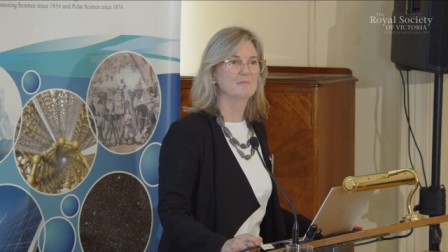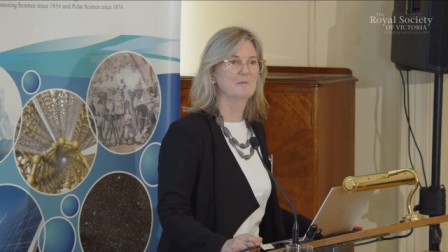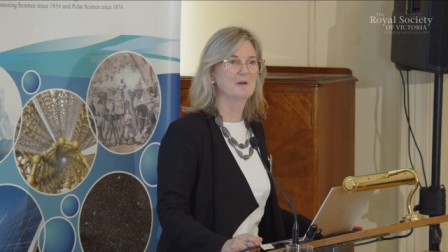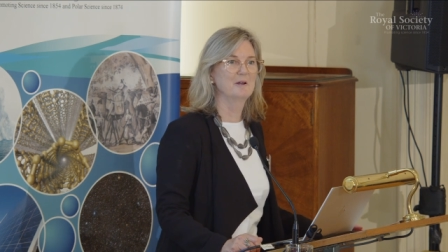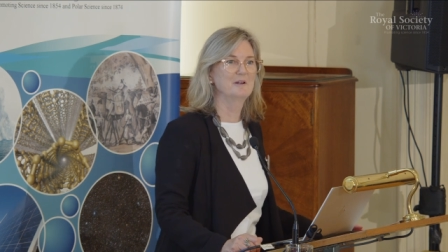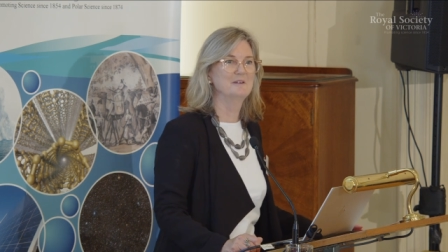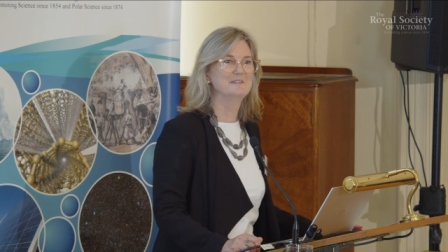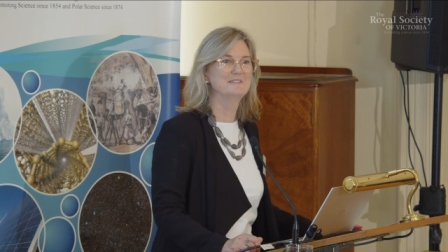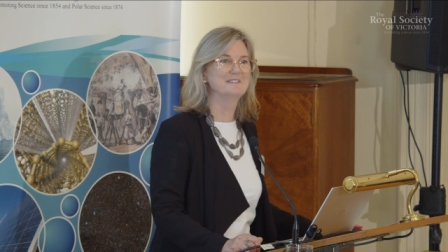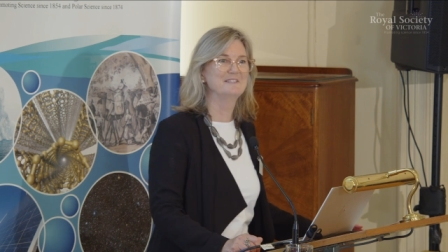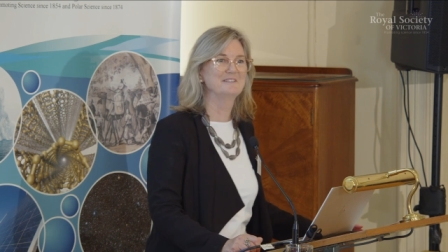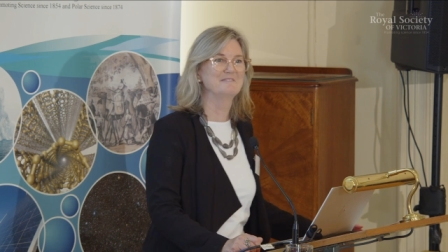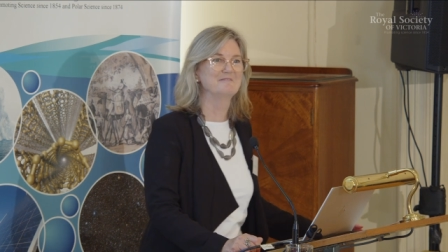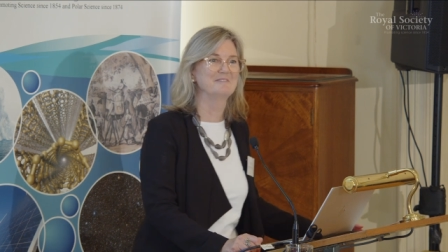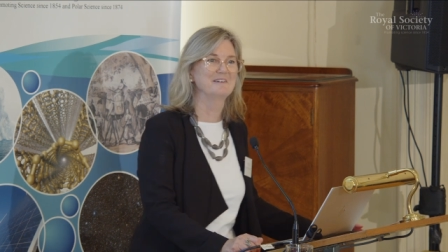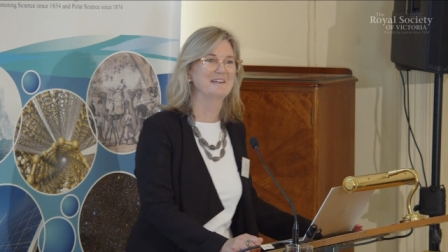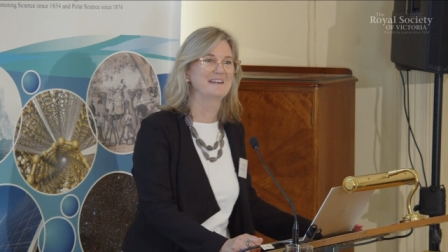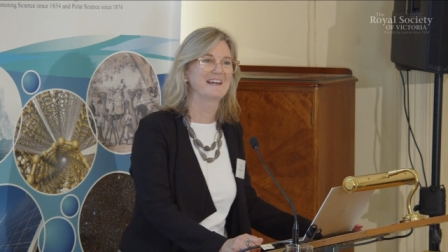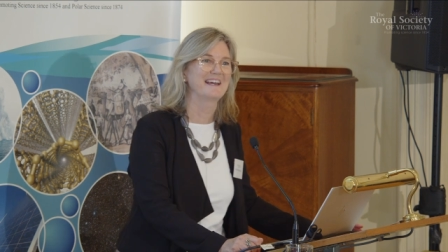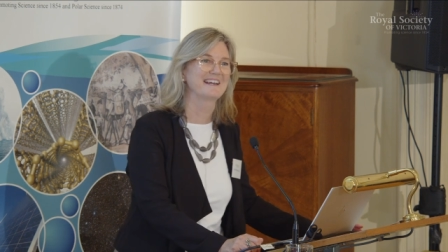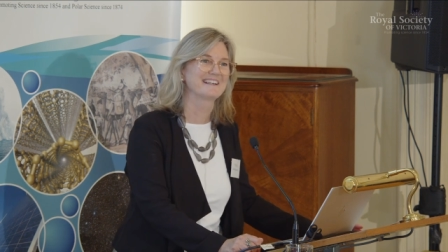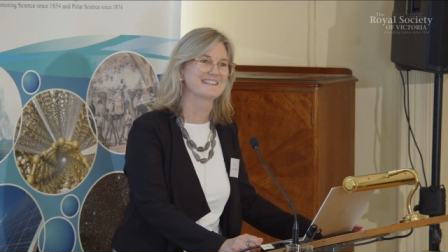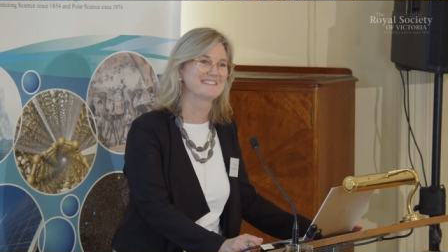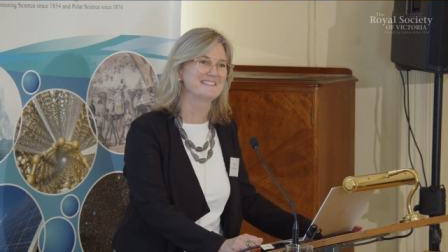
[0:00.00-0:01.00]
most that
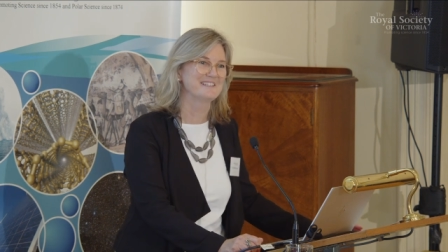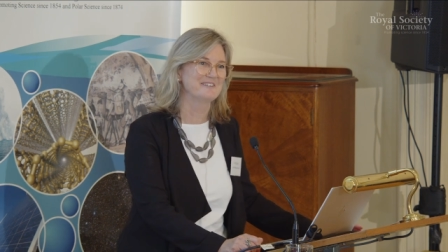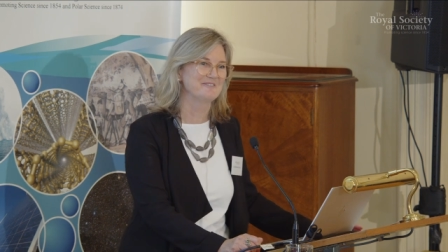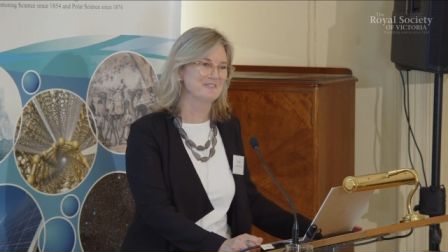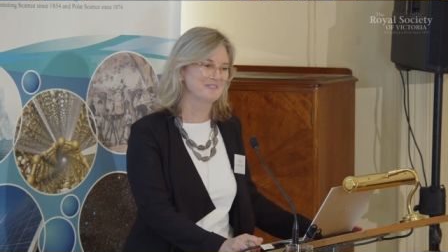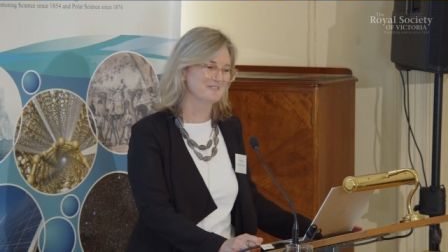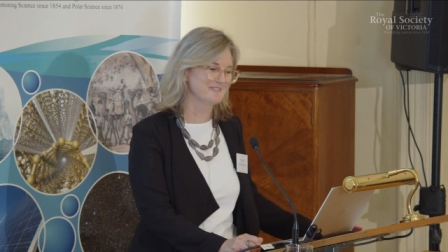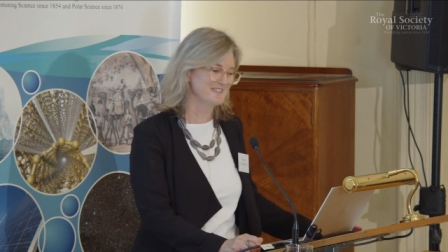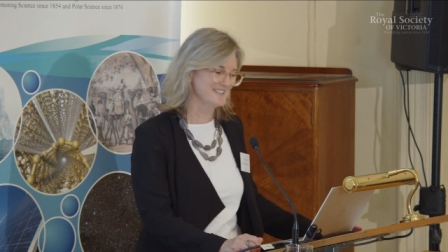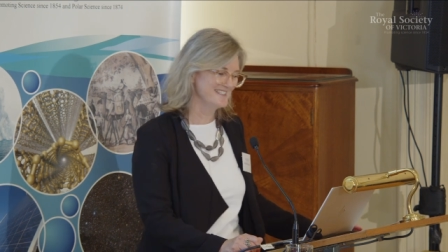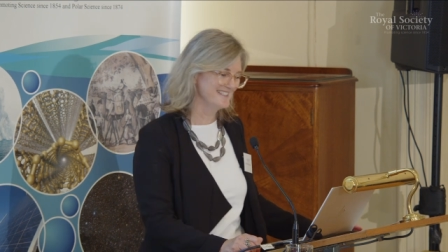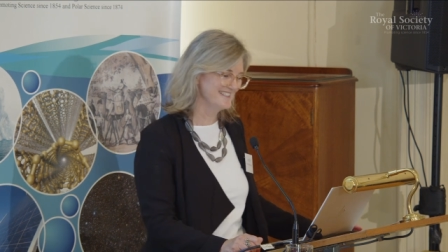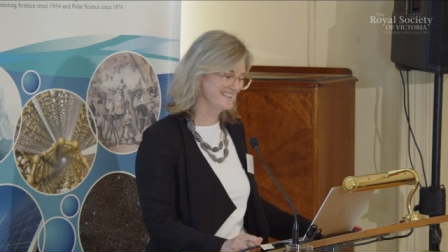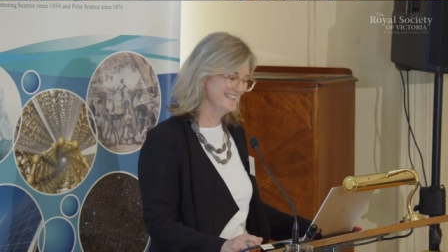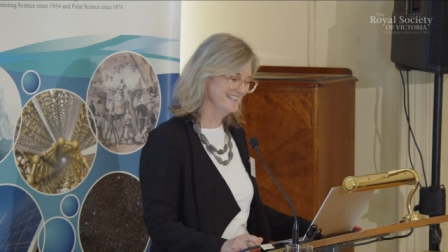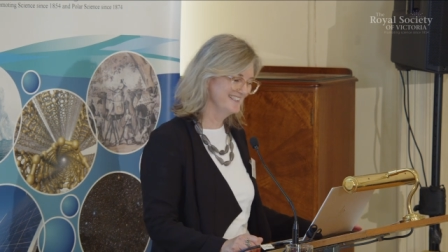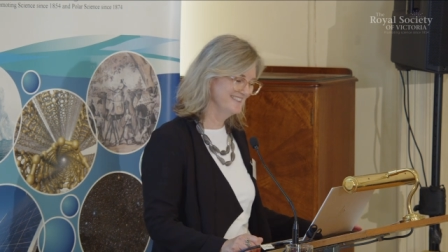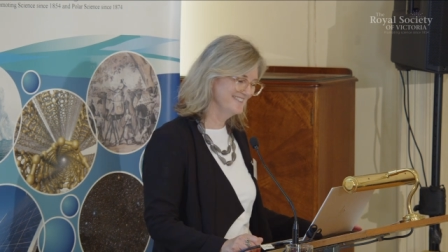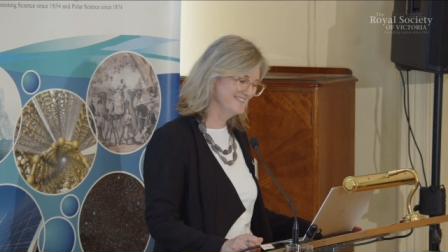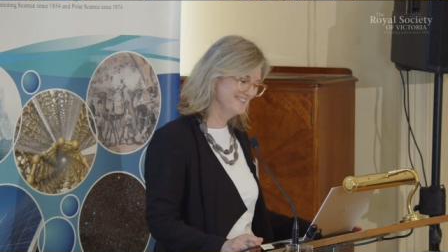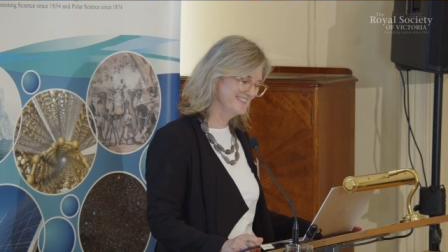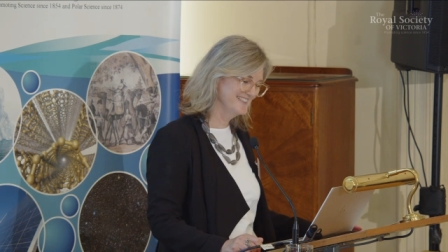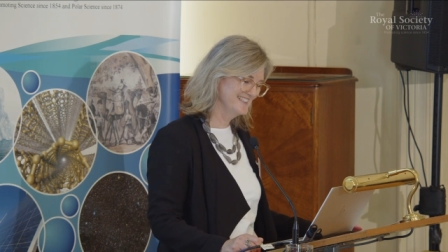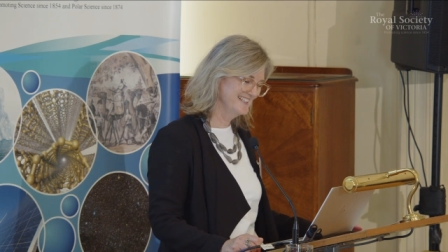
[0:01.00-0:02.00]
VIAC's ever
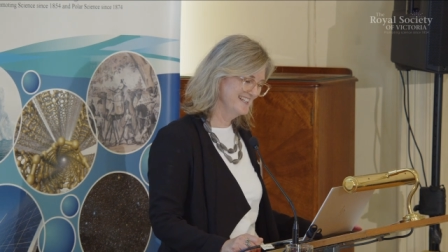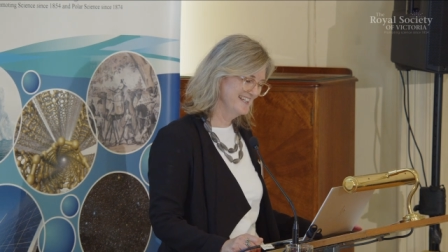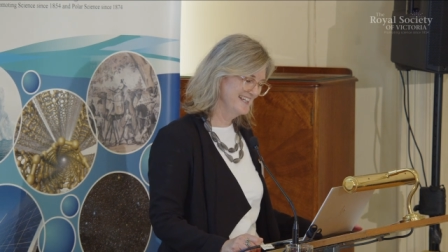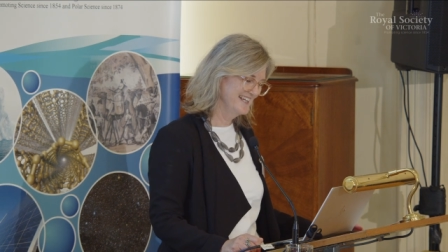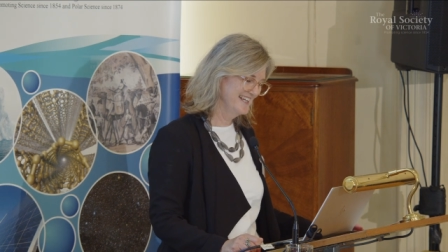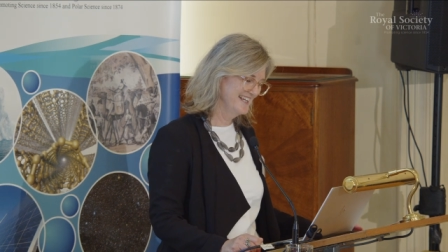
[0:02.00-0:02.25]
received.